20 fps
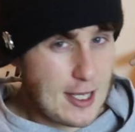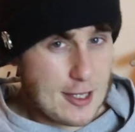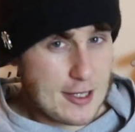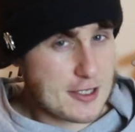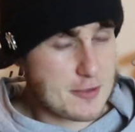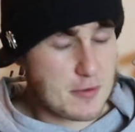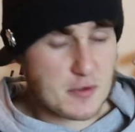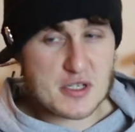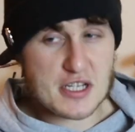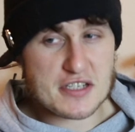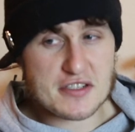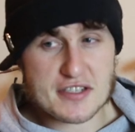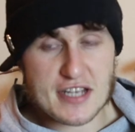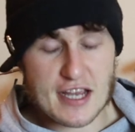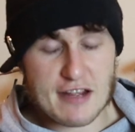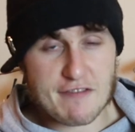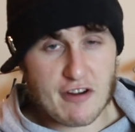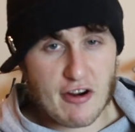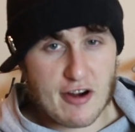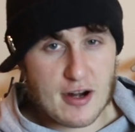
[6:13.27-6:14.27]
This one doesn't
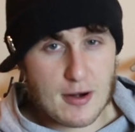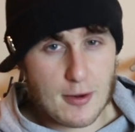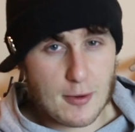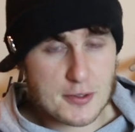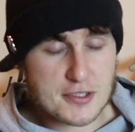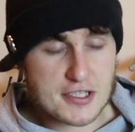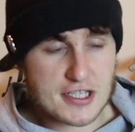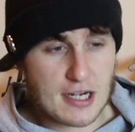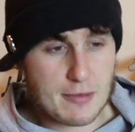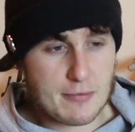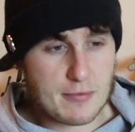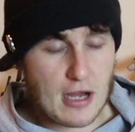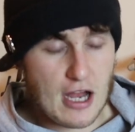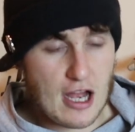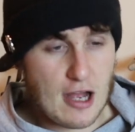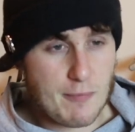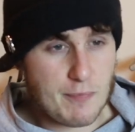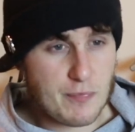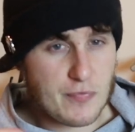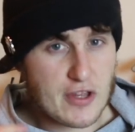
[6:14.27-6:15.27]
take very long to
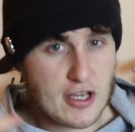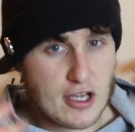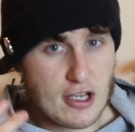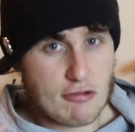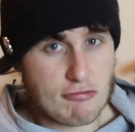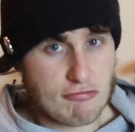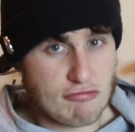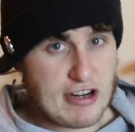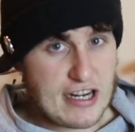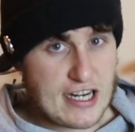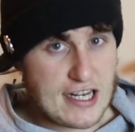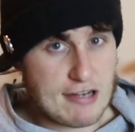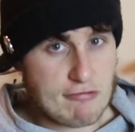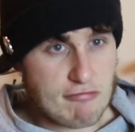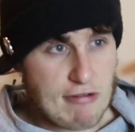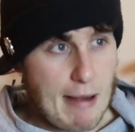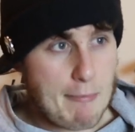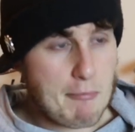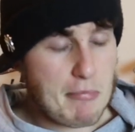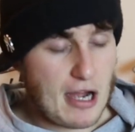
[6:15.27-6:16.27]
come really
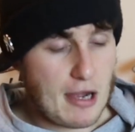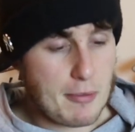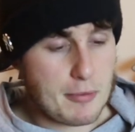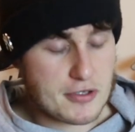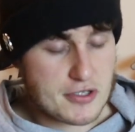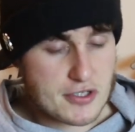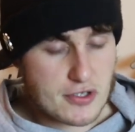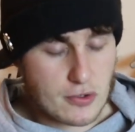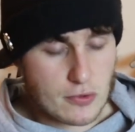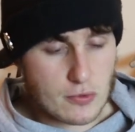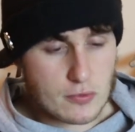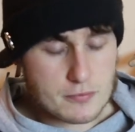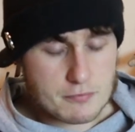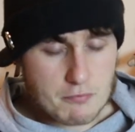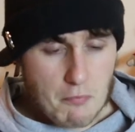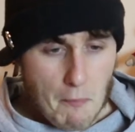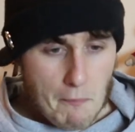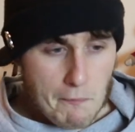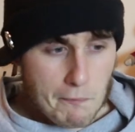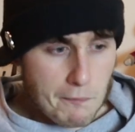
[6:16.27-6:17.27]
ramp up at all,
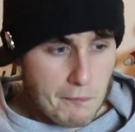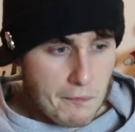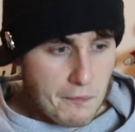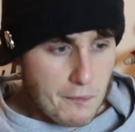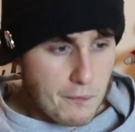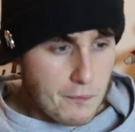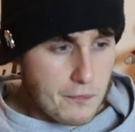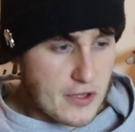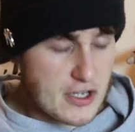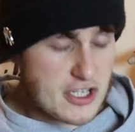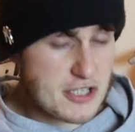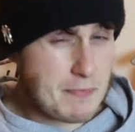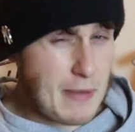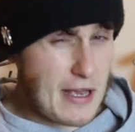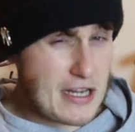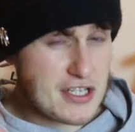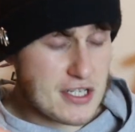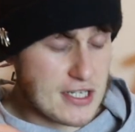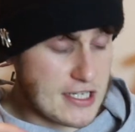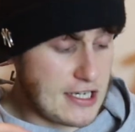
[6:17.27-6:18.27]

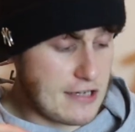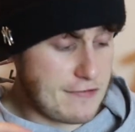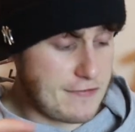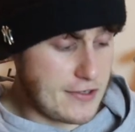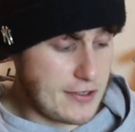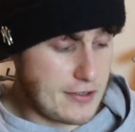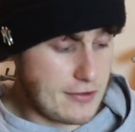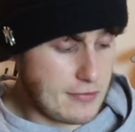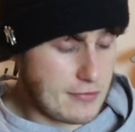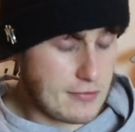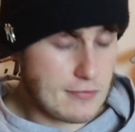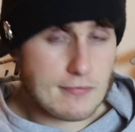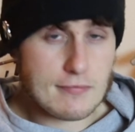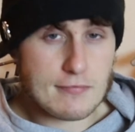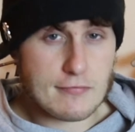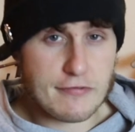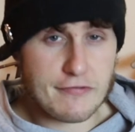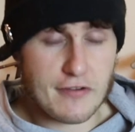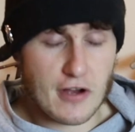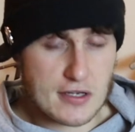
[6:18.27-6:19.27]
especially if you
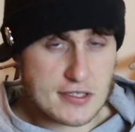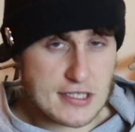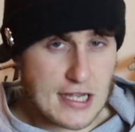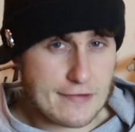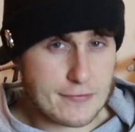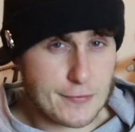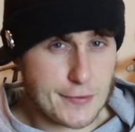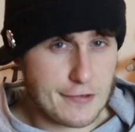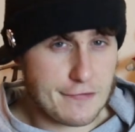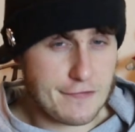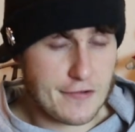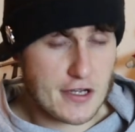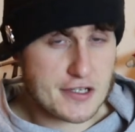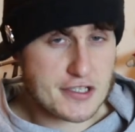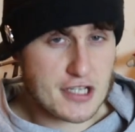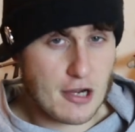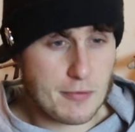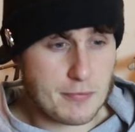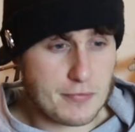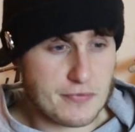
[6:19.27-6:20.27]
first have it when you
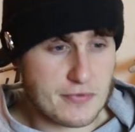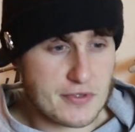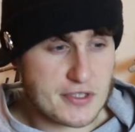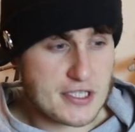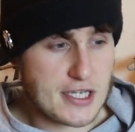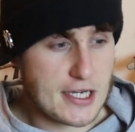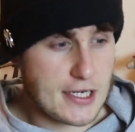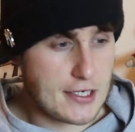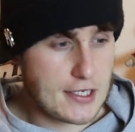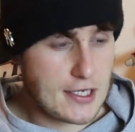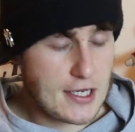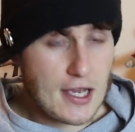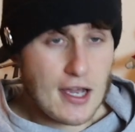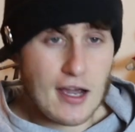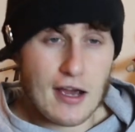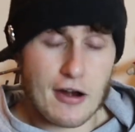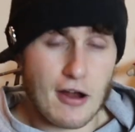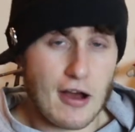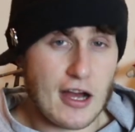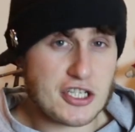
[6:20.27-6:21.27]
first open the tin.
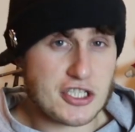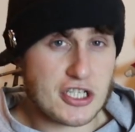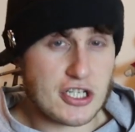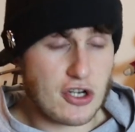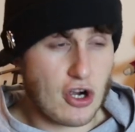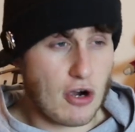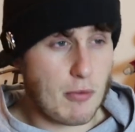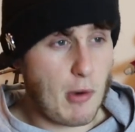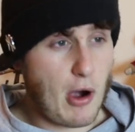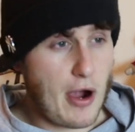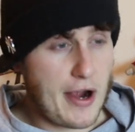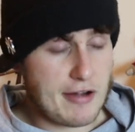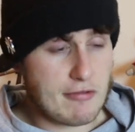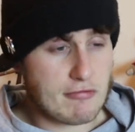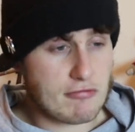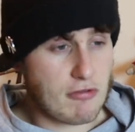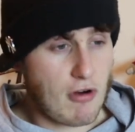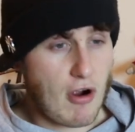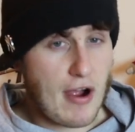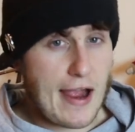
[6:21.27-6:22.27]
And I actually got mine
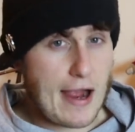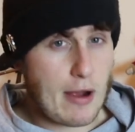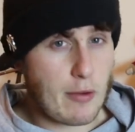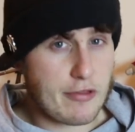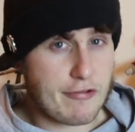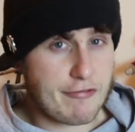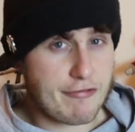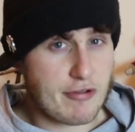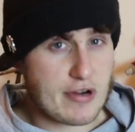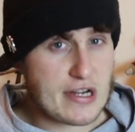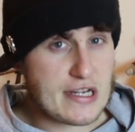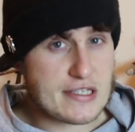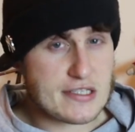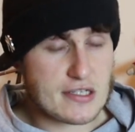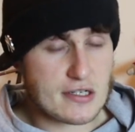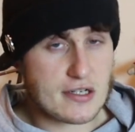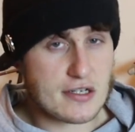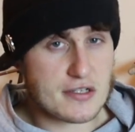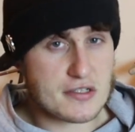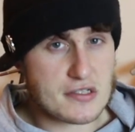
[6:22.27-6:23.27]
right out the
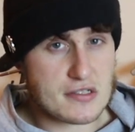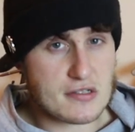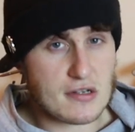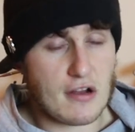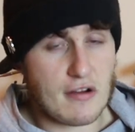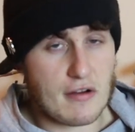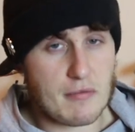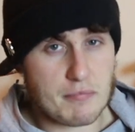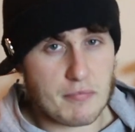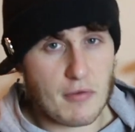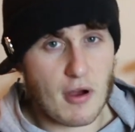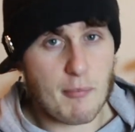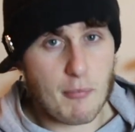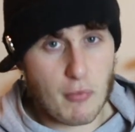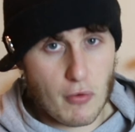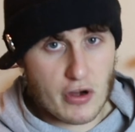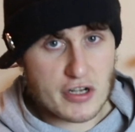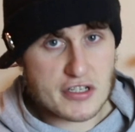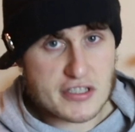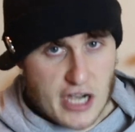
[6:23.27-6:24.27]
freezer because I
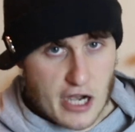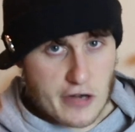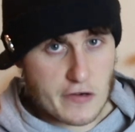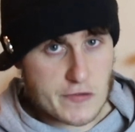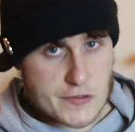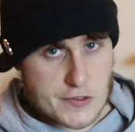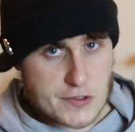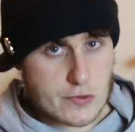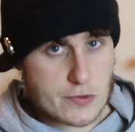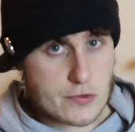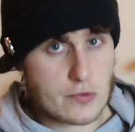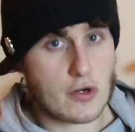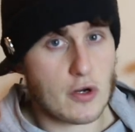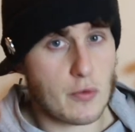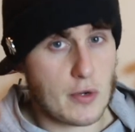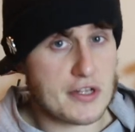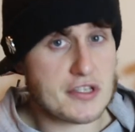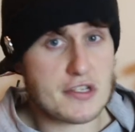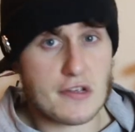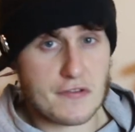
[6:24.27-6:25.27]
bought a ton of snus all at
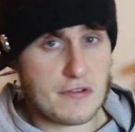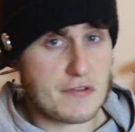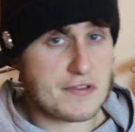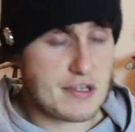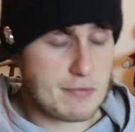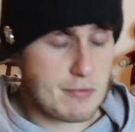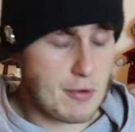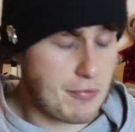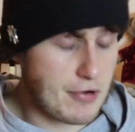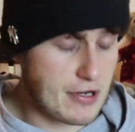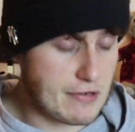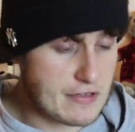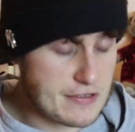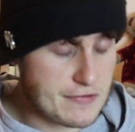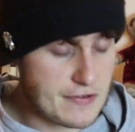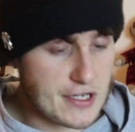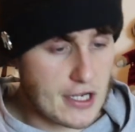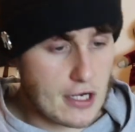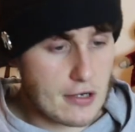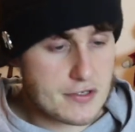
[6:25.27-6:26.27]
once. If you've seen my previous
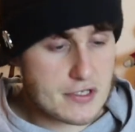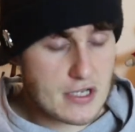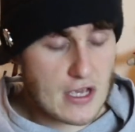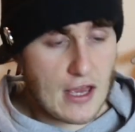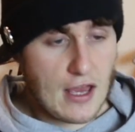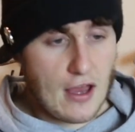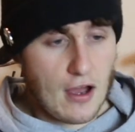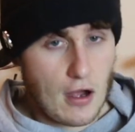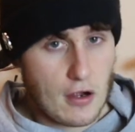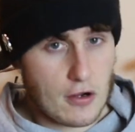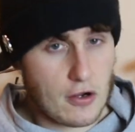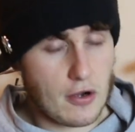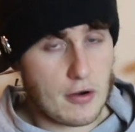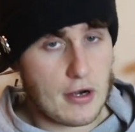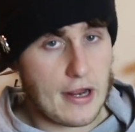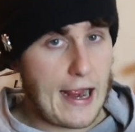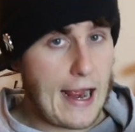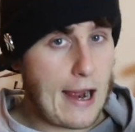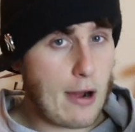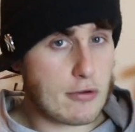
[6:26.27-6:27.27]
videos, I got
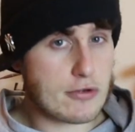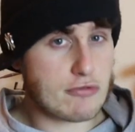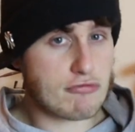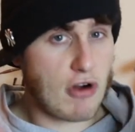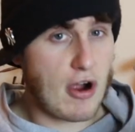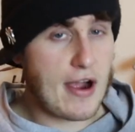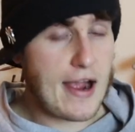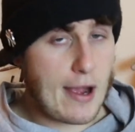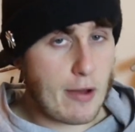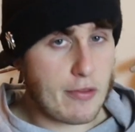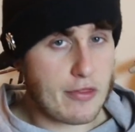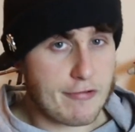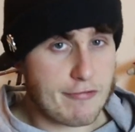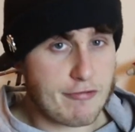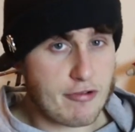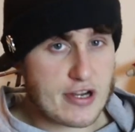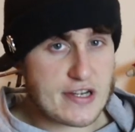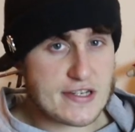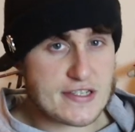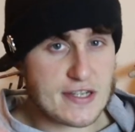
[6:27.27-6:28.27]
it out right out the
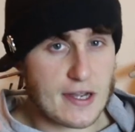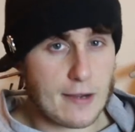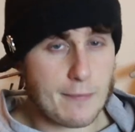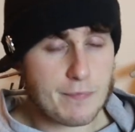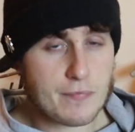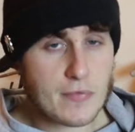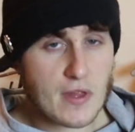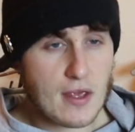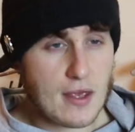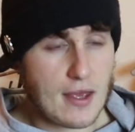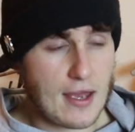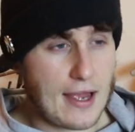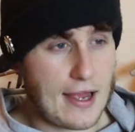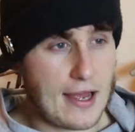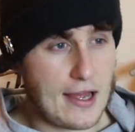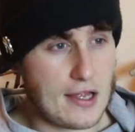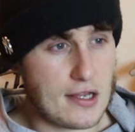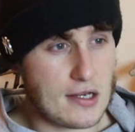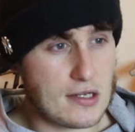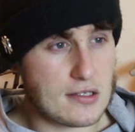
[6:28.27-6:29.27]
freezer
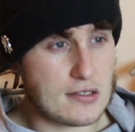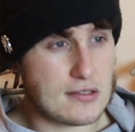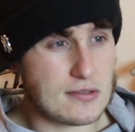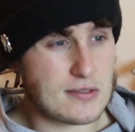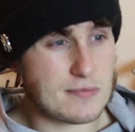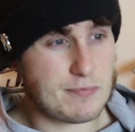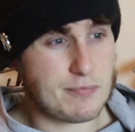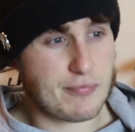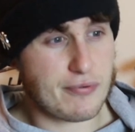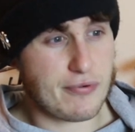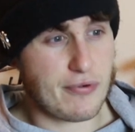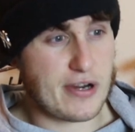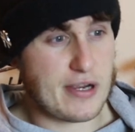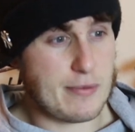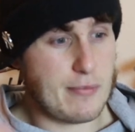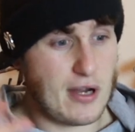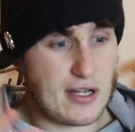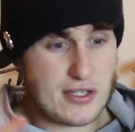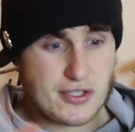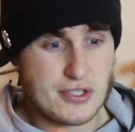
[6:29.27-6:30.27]
and pretty
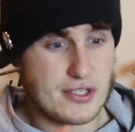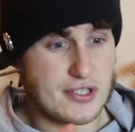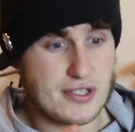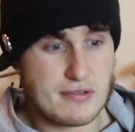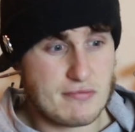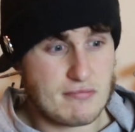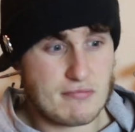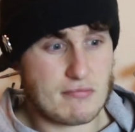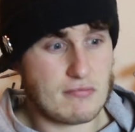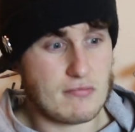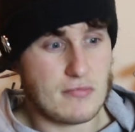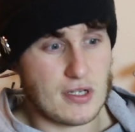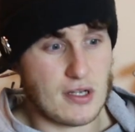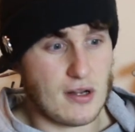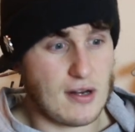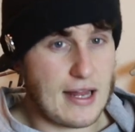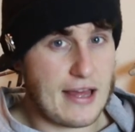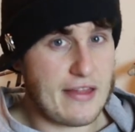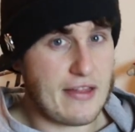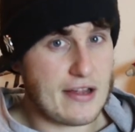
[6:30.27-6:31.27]
much just, you know,
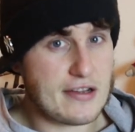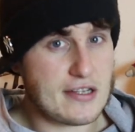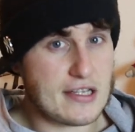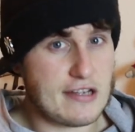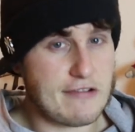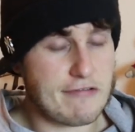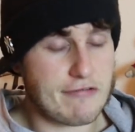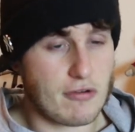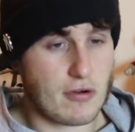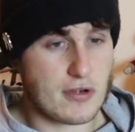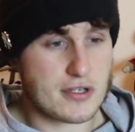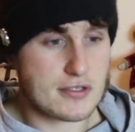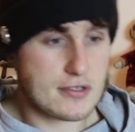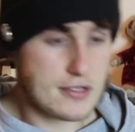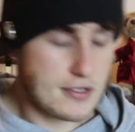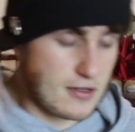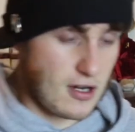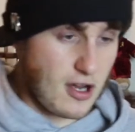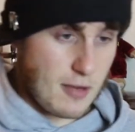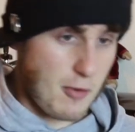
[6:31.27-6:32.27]
let that
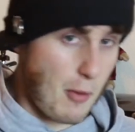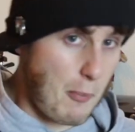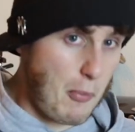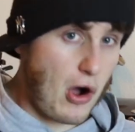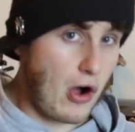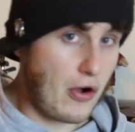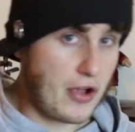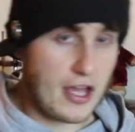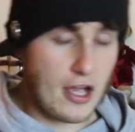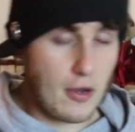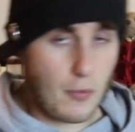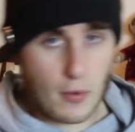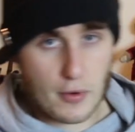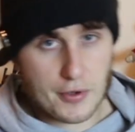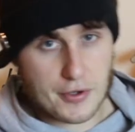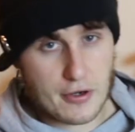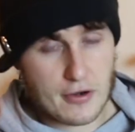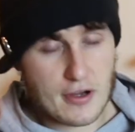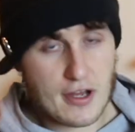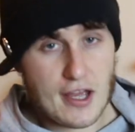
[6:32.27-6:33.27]
defrost like in my pocket or
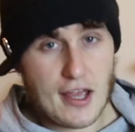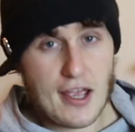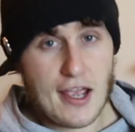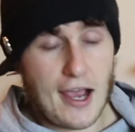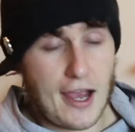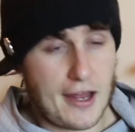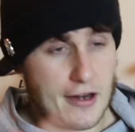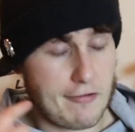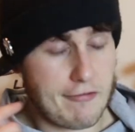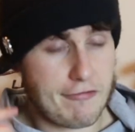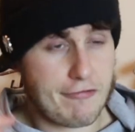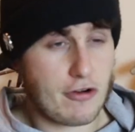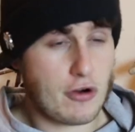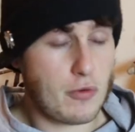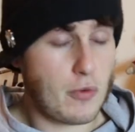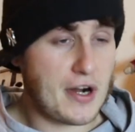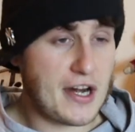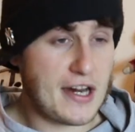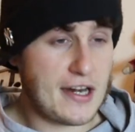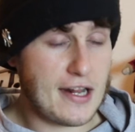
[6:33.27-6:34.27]
whatnot, and I threw
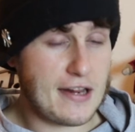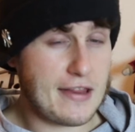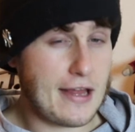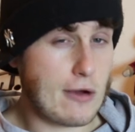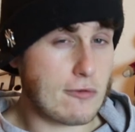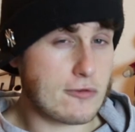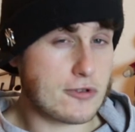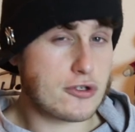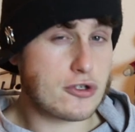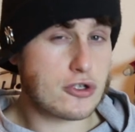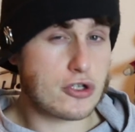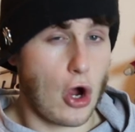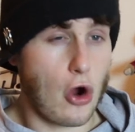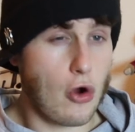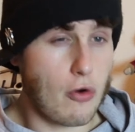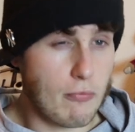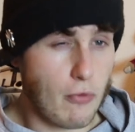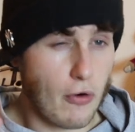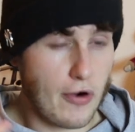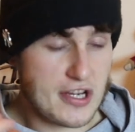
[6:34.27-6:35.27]
one in, and that was so
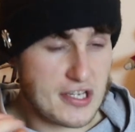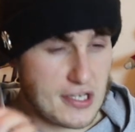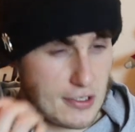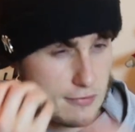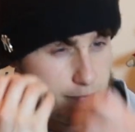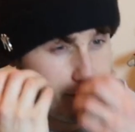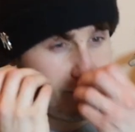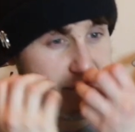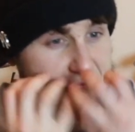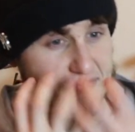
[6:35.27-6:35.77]
moist. It was,